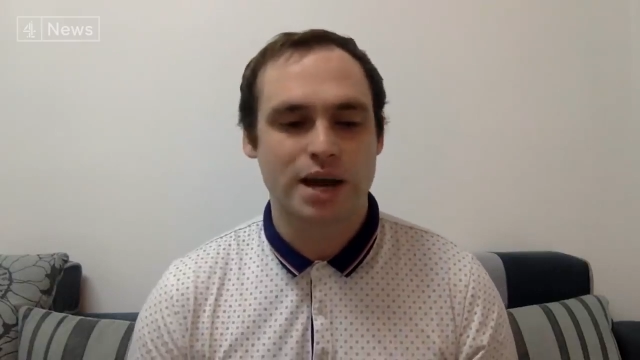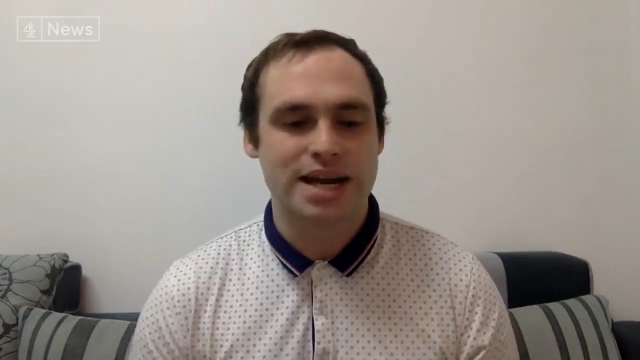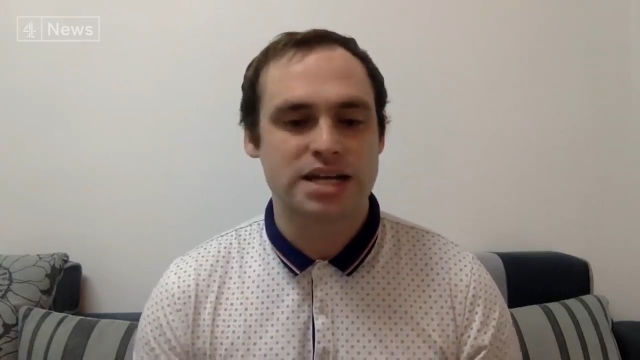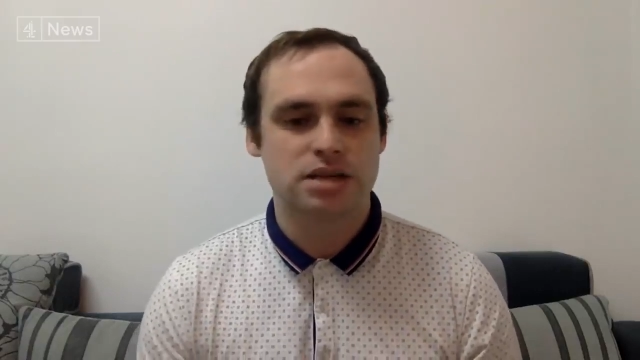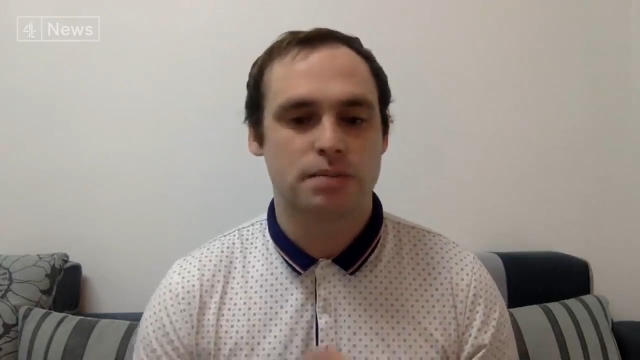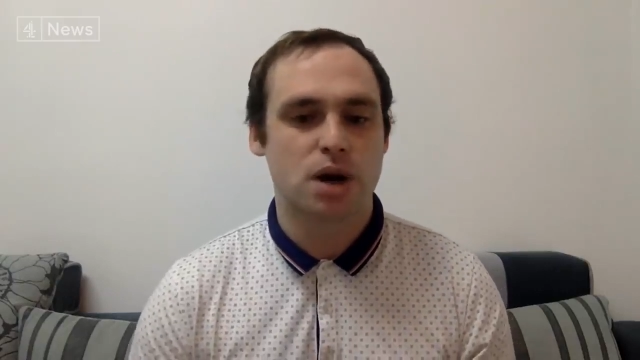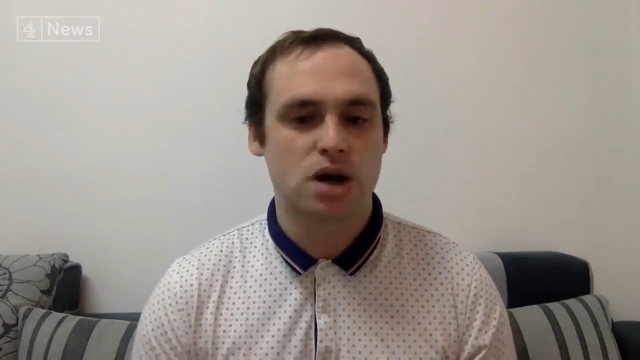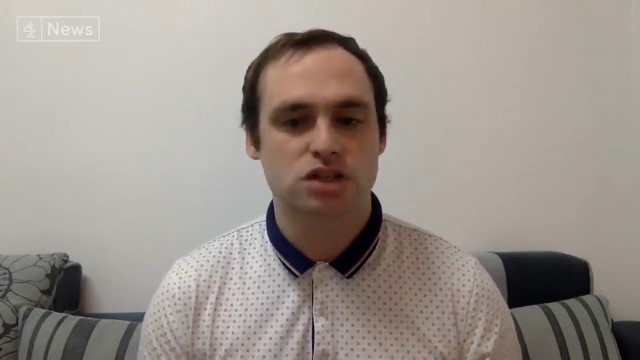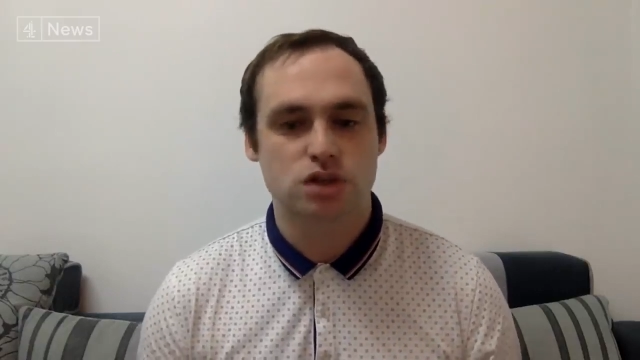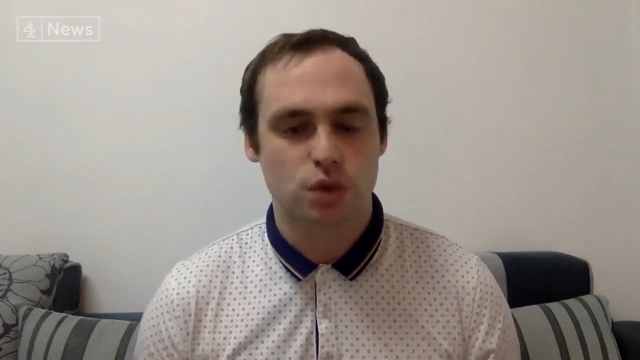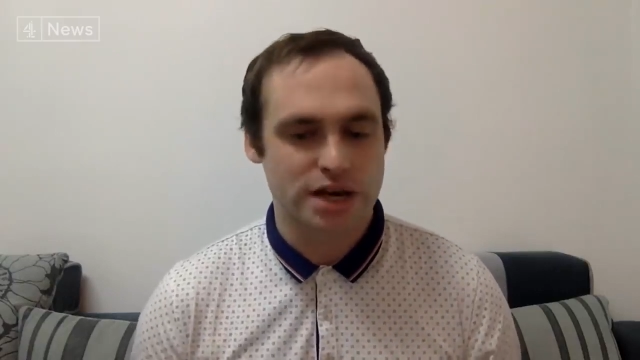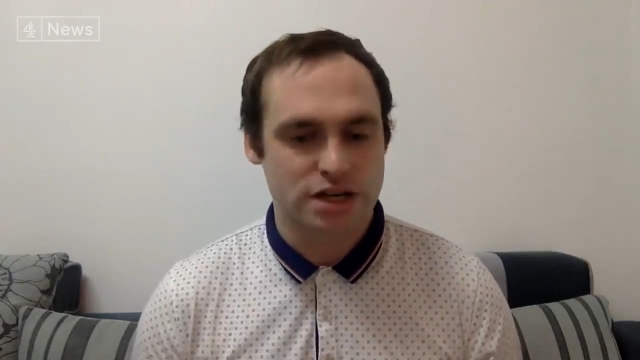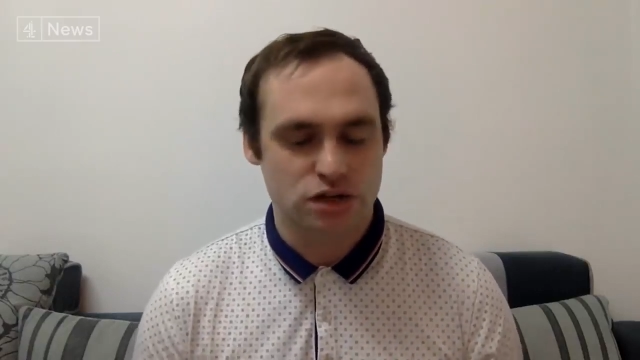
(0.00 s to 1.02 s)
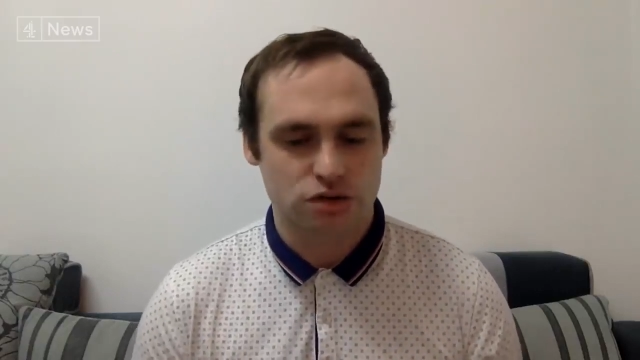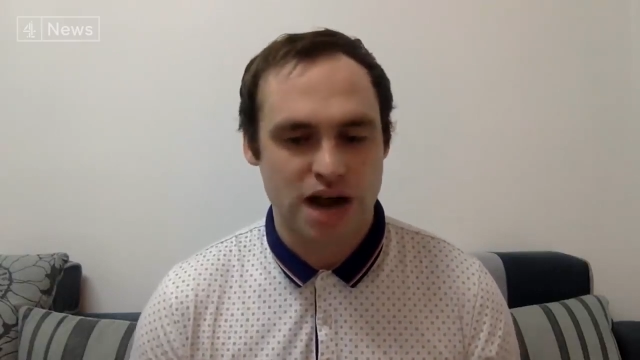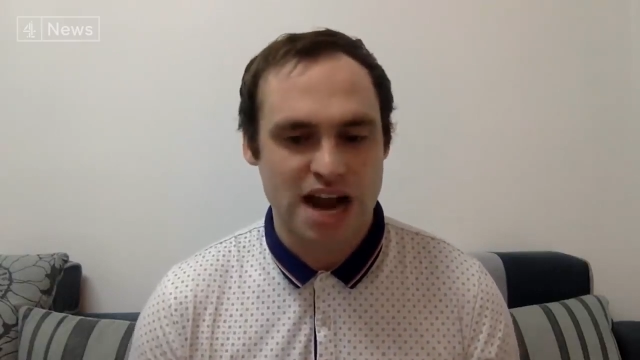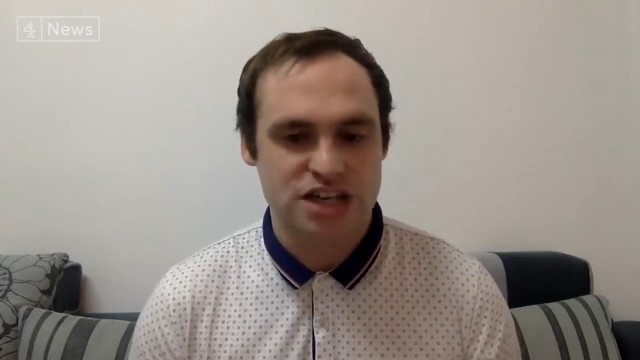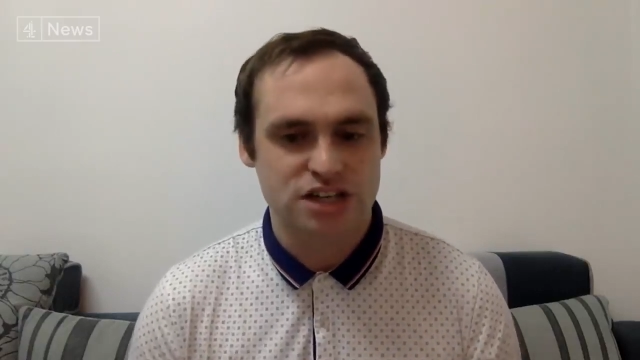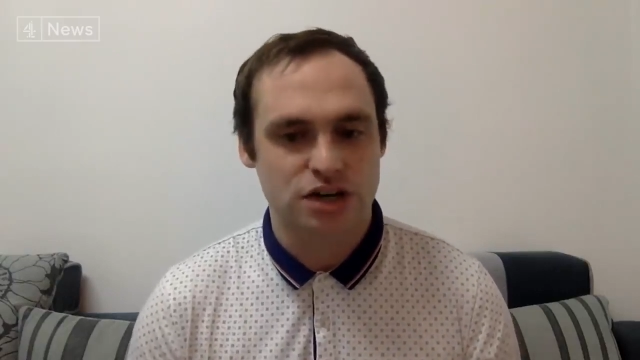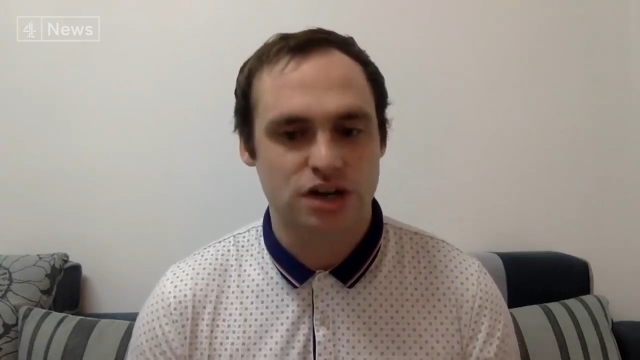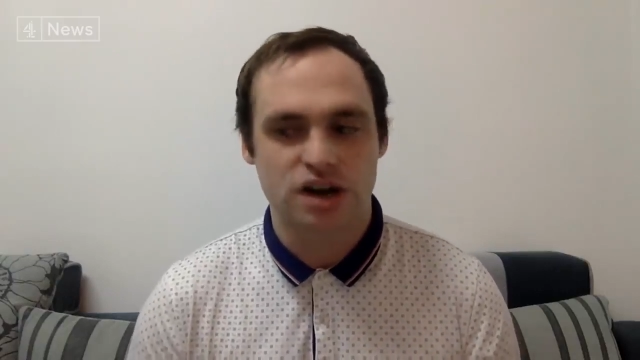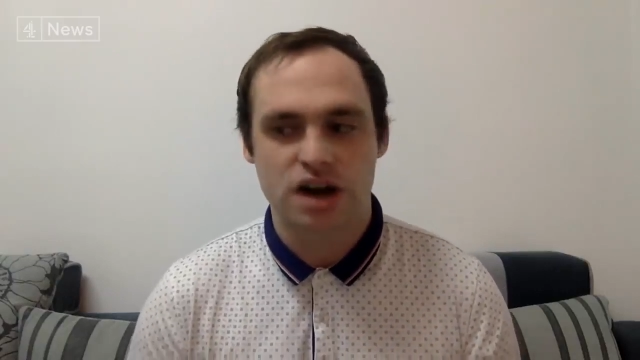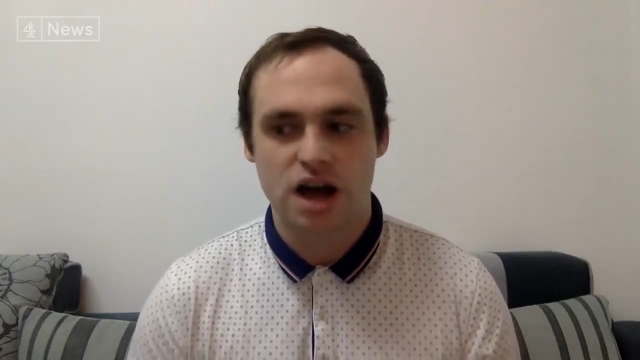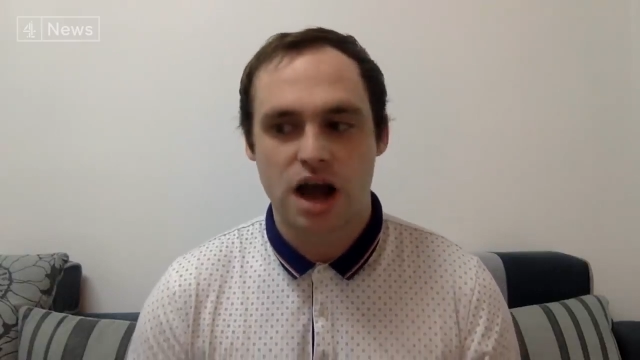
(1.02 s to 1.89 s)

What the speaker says: interpersonal interaction